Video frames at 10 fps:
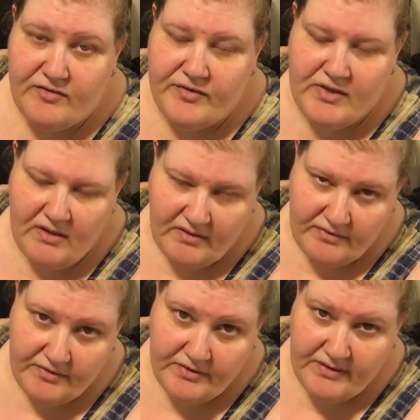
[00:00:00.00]

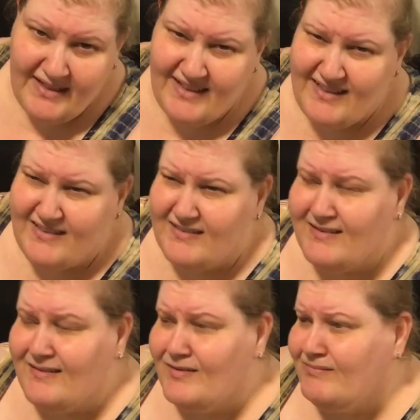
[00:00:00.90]
photographer and
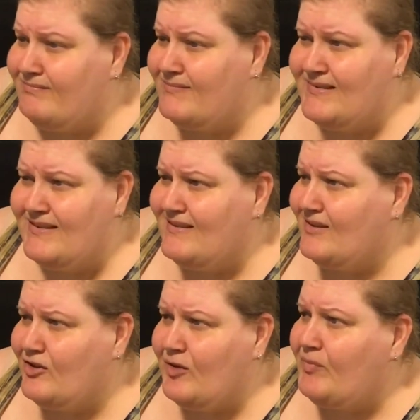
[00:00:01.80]

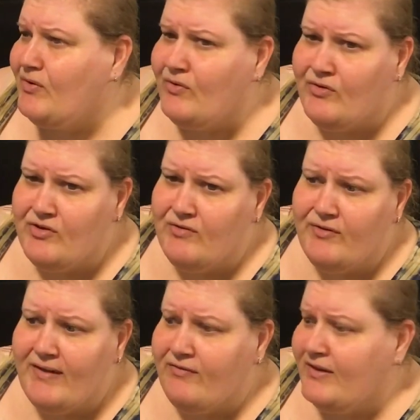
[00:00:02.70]
computer
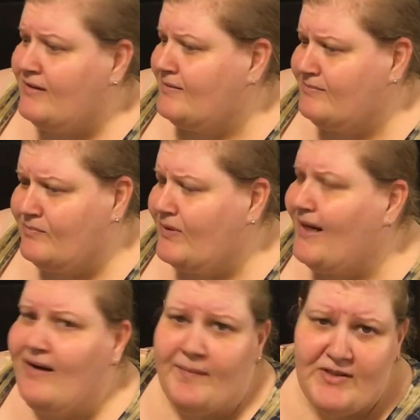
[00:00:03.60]
graphic, but
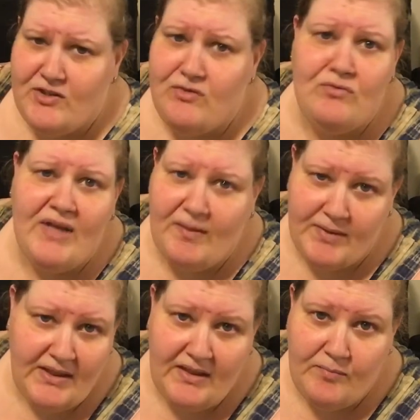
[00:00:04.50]
I mean, just you name
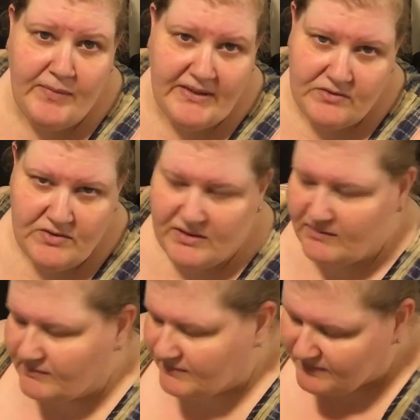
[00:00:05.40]
it, he masters it.
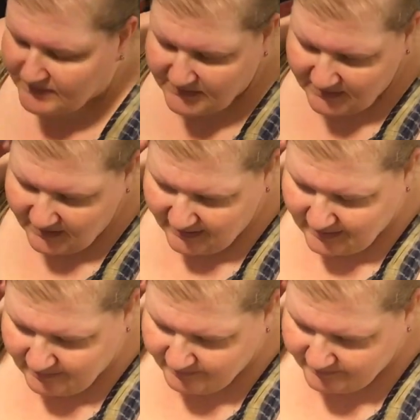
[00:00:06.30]

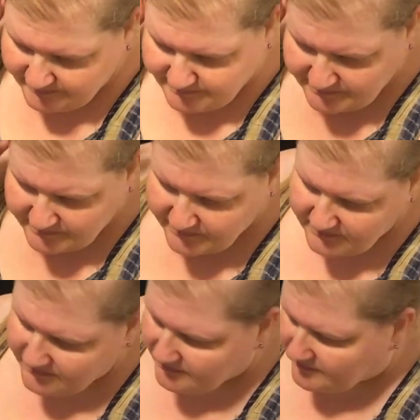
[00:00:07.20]
Um,
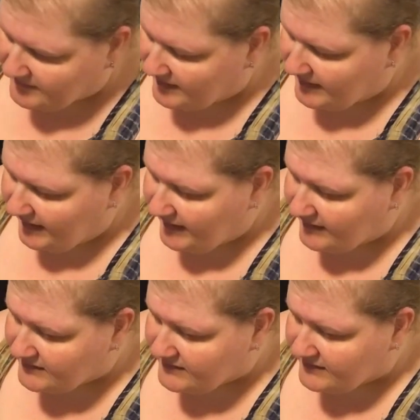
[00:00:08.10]

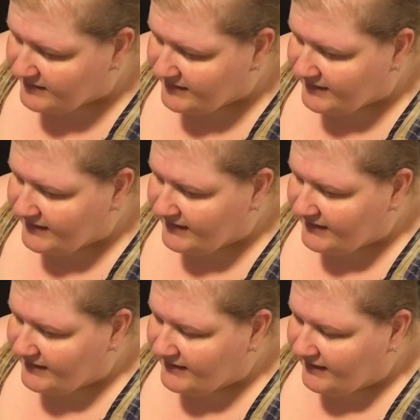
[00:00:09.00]
and
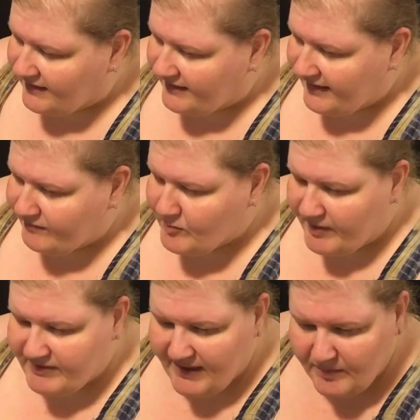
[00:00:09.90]
uh, after
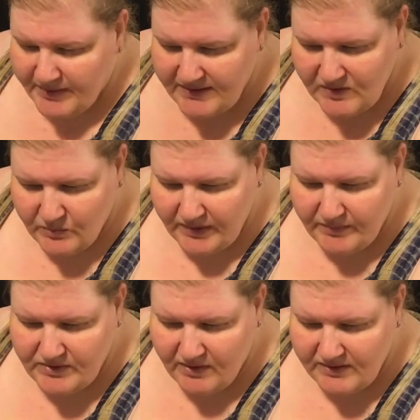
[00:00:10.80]
my dad passed away,
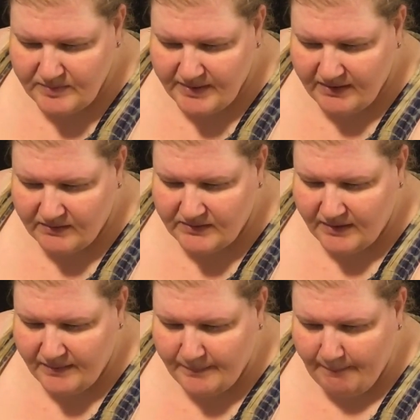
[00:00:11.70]
we talked about,
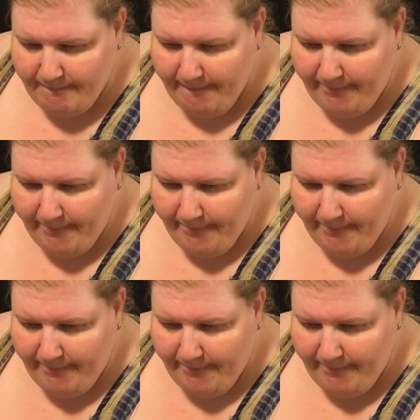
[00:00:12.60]
um,